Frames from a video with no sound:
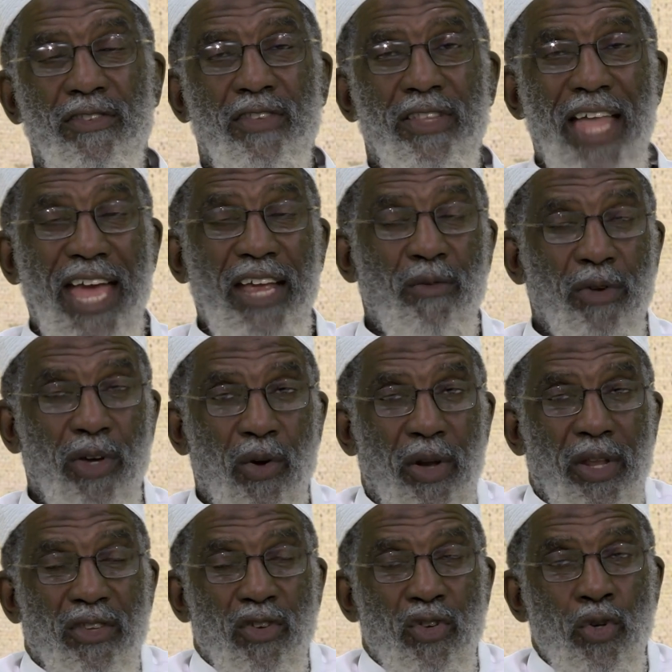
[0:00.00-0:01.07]
This is light.
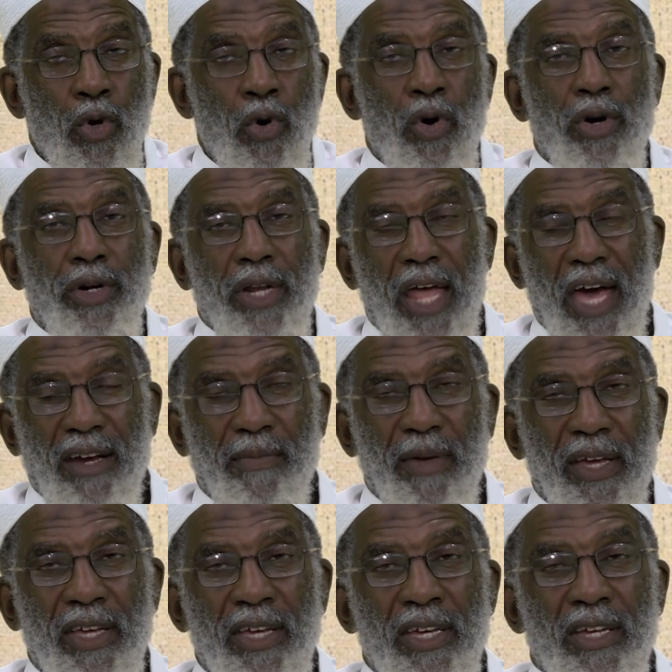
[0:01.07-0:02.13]
We call it nur in
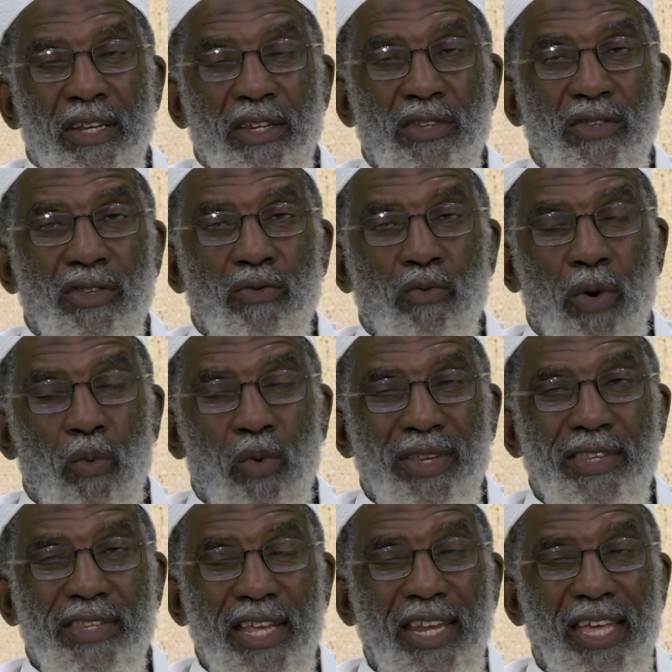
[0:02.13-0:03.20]
Arabic. This is
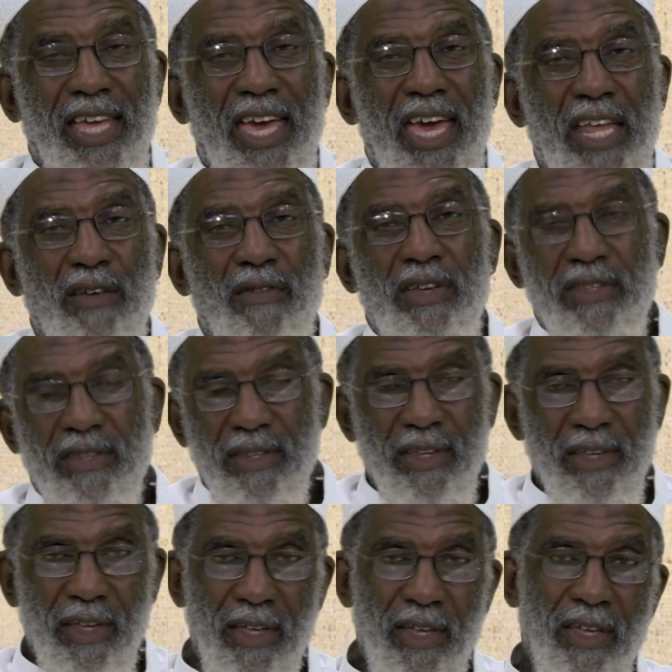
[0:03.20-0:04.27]
what we're sending ahead of
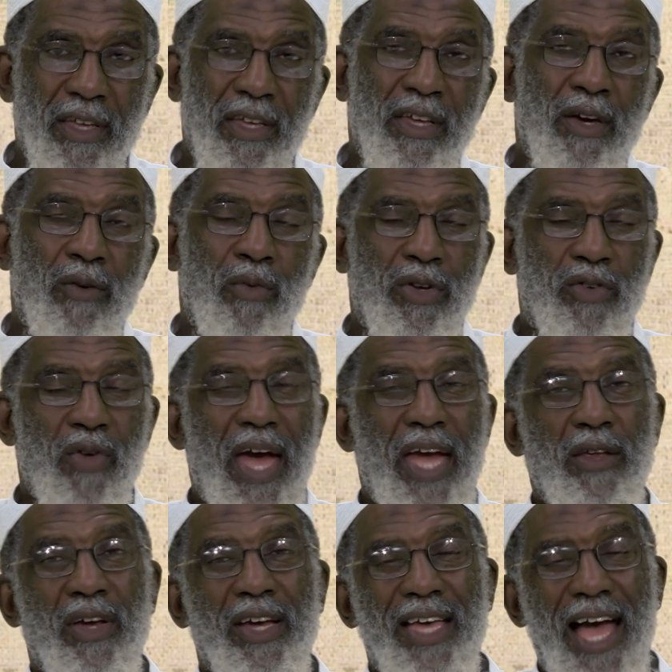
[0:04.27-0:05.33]
us. We're
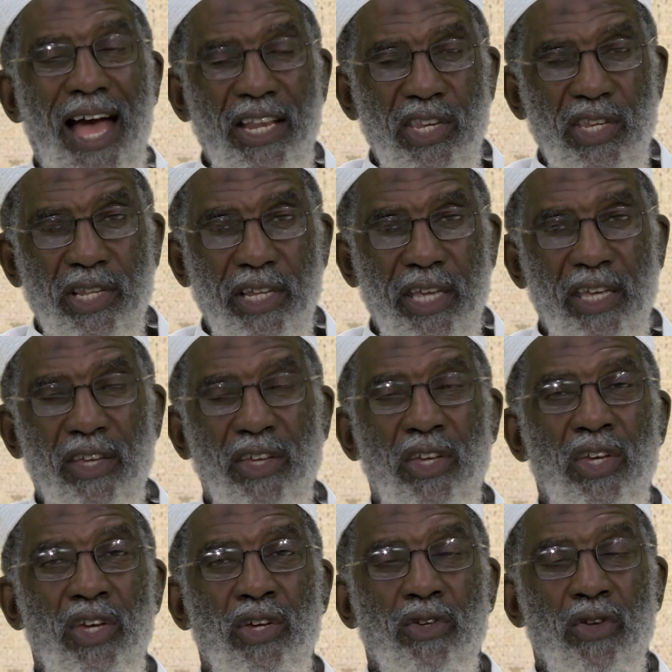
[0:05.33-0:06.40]
trying
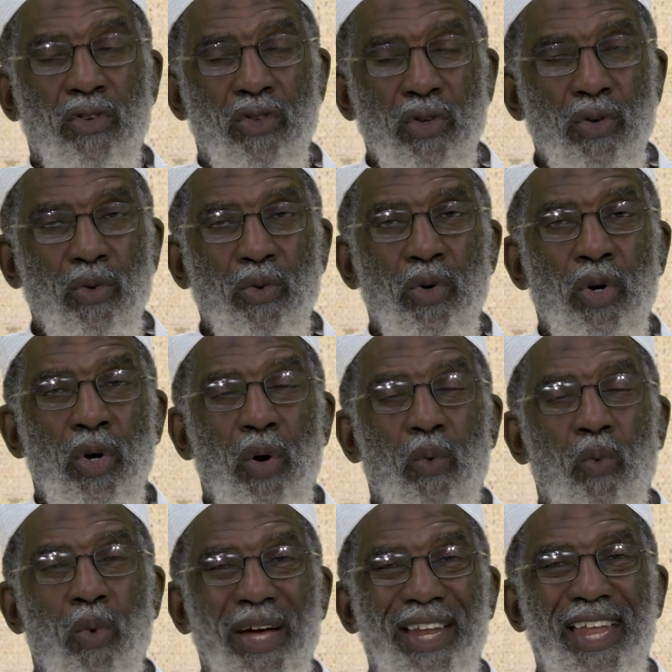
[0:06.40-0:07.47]
consciously to do
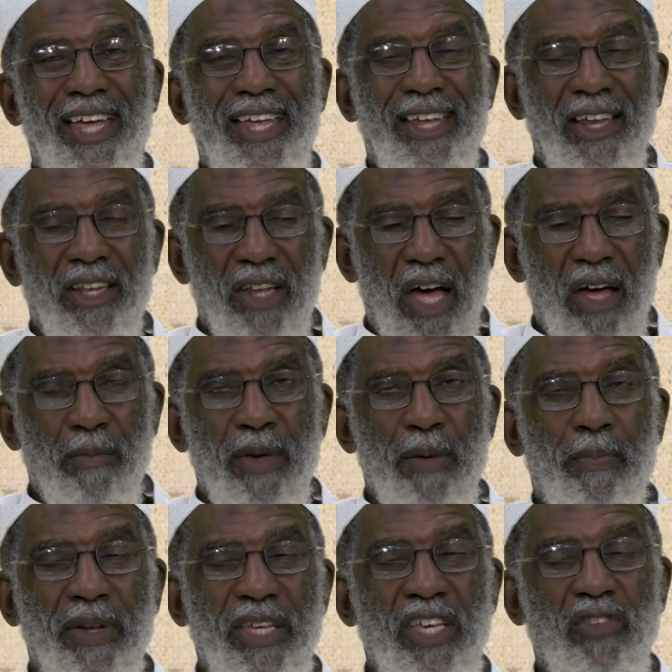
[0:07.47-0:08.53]
what
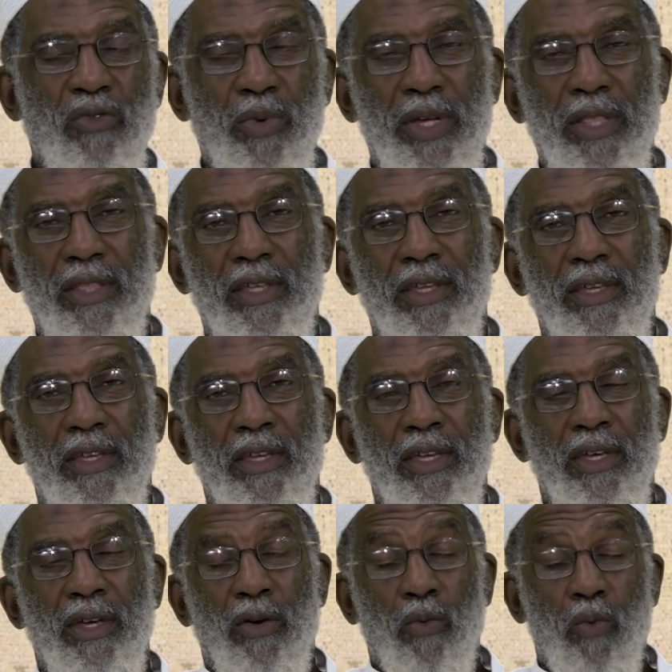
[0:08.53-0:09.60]
Allah be pleased with.
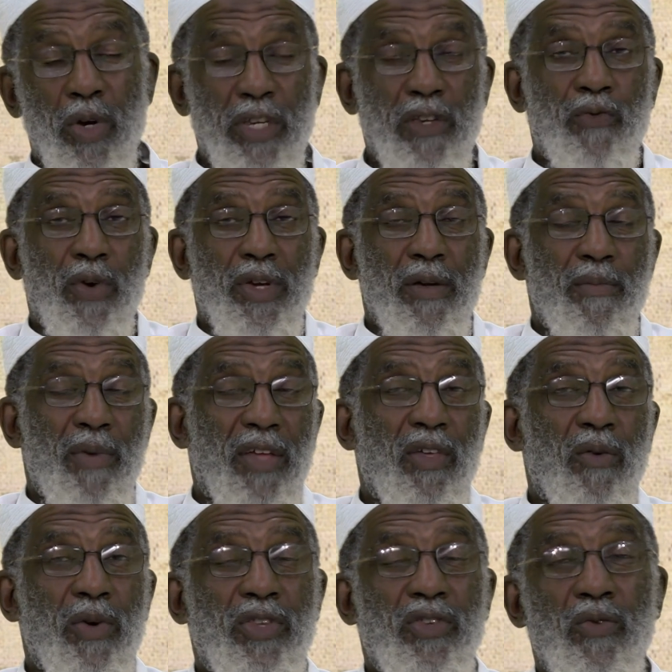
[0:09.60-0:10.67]
Wish for your
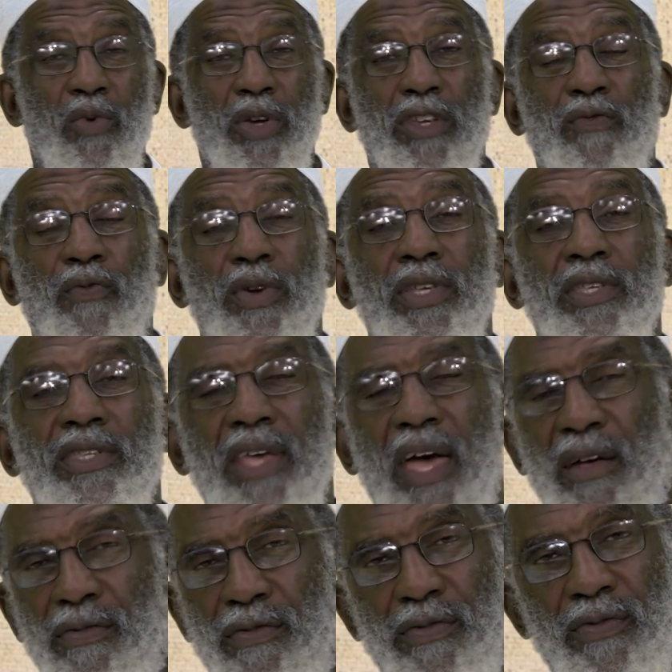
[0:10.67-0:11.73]
brother what you wish for
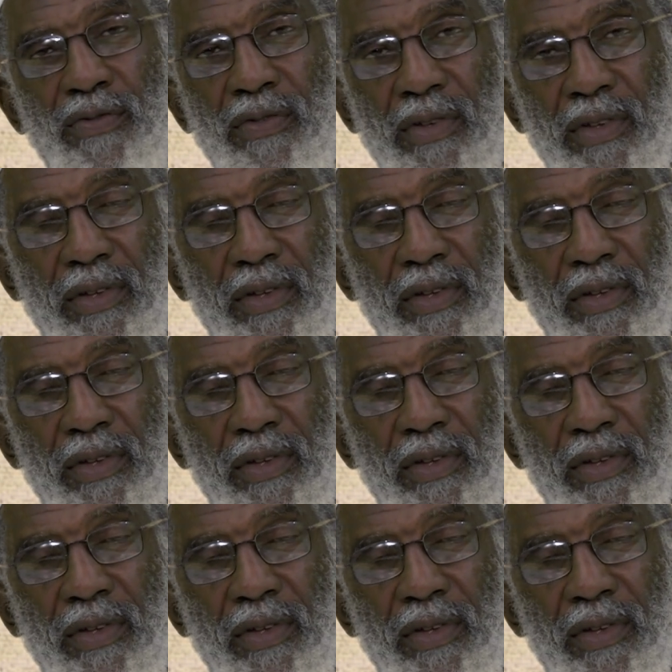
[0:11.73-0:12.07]
yourself.